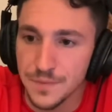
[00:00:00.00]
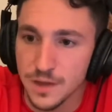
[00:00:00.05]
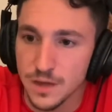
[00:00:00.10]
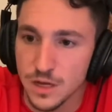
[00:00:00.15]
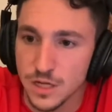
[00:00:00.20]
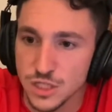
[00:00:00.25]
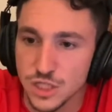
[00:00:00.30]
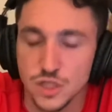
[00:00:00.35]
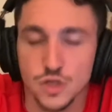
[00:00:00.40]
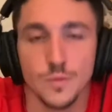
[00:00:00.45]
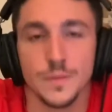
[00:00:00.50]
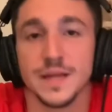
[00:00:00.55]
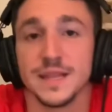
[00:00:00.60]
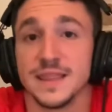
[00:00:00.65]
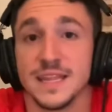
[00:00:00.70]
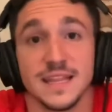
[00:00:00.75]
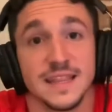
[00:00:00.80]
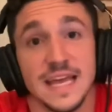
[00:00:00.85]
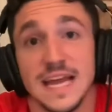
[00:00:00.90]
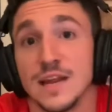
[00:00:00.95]
Assuming
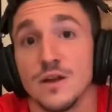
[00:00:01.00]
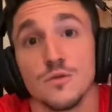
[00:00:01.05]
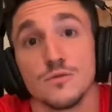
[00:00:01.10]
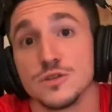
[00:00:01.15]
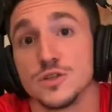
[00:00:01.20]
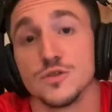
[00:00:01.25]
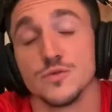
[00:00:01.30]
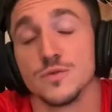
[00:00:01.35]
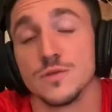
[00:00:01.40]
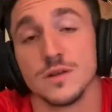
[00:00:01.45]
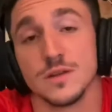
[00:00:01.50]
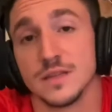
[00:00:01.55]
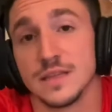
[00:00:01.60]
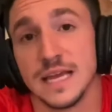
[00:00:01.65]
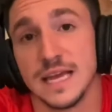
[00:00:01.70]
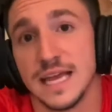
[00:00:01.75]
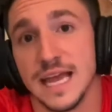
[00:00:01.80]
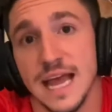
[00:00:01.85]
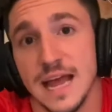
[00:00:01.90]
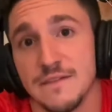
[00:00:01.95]
that
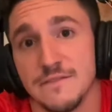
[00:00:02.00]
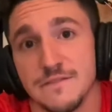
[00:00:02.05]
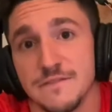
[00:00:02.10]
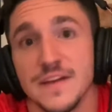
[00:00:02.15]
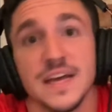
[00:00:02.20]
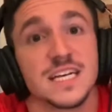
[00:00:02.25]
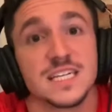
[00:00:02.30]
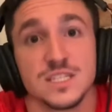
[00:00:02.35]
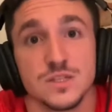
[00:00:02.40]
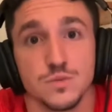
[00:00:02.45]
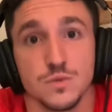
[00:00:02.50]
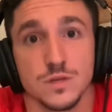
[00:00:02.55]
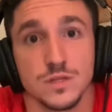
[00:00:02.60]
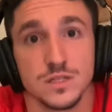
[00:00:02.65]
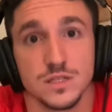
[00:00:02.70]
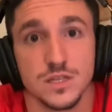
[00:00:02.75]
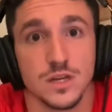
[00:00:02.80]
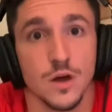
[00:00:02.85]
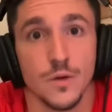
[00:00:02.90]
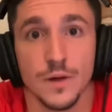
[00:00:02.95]
they can't fix
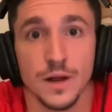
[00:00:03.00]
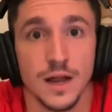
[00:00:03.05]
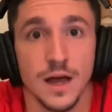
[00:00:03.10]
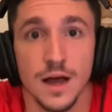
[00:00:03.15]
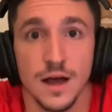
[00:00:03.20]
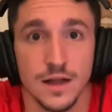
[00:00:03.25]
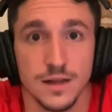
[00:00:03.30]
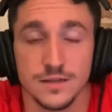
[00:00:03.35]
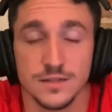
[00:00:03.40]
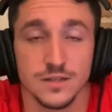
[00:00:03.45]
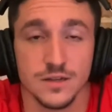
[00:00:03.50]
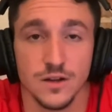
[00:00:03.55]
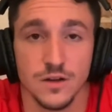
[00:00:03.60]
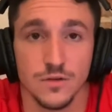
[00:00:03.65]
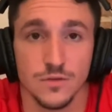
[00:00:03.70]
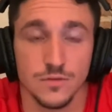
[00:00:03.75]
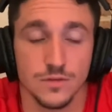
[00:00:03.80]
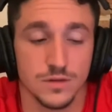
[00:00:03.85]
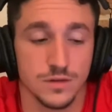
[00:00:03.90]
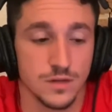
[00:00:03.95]
what's going on,
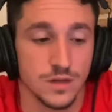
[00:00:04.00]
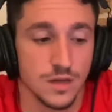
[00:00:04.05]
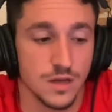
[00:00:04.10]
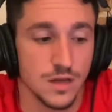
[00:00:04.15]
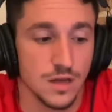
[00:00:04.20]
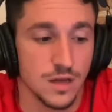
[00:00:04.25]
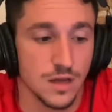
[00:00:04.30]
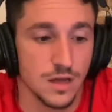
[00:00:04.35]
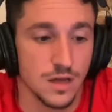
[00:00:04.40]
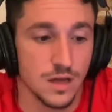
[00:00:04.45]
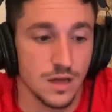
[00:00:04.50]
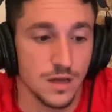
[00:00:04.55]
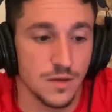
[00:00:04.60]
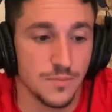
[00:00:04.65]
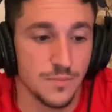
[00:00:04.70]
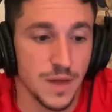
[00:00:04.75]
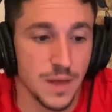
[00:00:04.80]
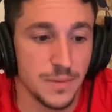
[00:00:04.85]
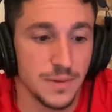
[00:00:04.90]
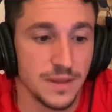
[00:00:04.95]

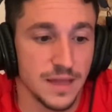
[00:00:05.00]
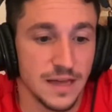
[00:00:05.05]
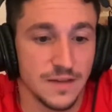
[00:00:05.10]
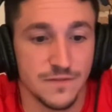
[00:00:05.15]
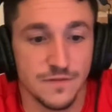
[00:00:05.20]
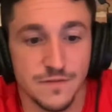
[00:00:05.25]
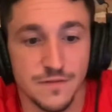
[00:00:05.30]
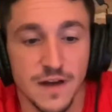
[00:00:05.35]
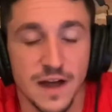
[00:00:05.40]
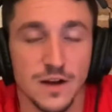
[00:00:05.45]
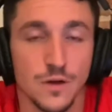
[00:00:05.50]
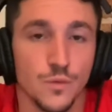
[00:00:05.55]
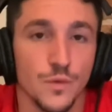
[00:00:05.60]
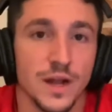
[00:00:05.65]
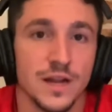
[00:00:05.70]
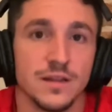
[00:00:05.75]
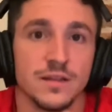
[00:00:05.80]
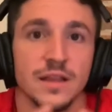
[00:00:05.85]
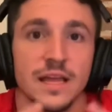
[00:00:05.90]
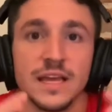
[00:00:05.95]
Maybe they find a
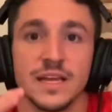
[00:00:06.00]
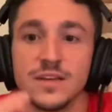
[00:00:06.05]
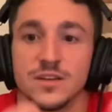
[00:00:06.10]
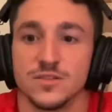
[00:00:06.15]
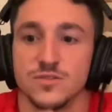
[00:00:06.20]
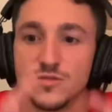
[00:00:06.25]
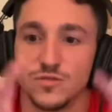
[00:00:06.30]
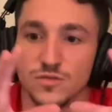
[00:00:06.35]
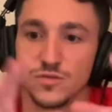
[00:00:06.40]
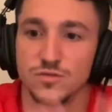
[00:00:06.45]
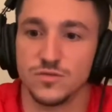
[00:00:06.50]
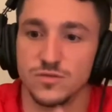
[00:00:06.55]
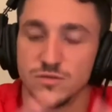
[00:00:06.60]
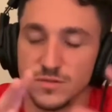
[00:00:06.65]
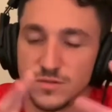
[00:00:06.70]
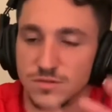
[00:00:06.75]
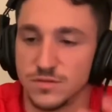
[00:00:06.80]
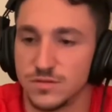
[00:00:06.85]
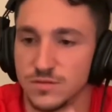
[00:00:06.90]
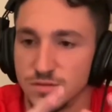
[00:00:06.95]
way to
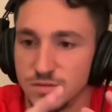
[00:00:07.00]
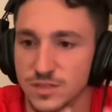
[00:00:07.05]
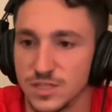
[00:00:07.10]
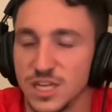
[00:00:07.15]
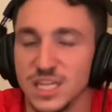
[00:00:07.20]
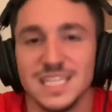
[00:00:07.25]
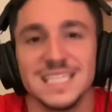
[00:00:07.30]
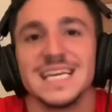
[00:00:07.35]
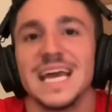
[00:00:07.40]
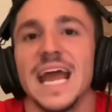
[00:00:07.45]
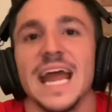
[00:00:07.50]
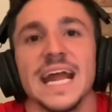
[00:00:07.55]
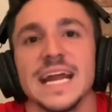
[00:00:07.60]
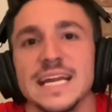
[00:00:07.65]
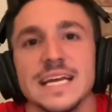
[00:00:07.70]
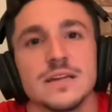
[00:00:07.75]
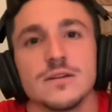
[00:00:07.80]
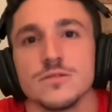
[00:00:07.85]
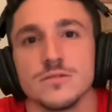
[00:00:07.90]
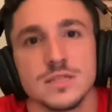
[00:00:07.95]
contain
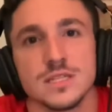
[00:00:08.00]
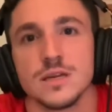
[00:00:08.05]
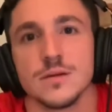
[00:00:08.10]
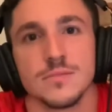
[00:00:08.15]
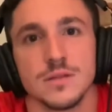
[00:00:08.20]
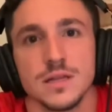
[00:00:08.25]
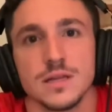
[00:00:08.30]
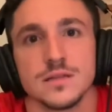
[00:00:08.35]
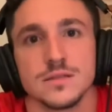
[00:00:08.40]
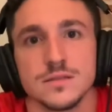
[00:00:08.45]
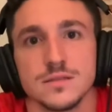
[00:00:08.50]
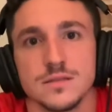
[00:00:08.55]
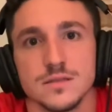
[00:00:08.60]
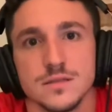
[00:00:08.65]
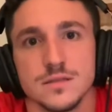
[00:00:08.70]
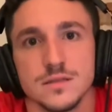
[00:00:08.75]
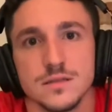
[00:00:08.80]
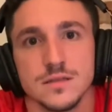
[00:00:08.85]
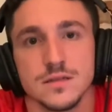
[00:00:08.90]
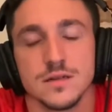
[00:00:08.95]
it or something.
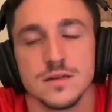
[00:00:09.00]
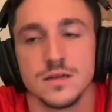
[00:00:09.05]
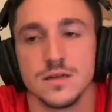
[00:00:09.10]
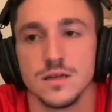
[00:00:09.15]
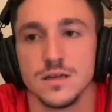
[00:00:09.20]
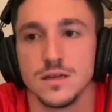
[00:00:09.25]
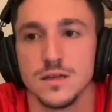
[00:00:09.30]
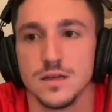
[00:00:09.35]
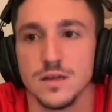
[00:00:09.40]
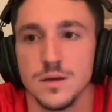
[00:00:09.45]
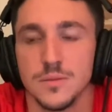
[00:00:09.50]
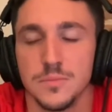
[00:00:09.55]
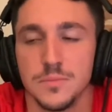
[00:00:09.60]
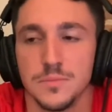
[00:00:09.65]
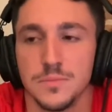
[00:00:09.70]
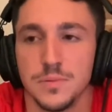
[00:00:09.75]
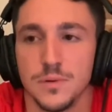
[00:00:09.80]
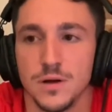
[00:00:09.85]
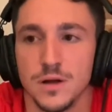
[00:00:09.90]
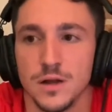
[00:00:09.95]

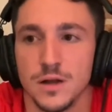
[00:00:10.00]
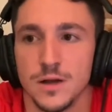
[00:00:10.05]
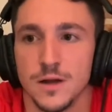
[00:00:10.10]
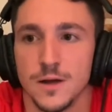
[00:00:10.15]
But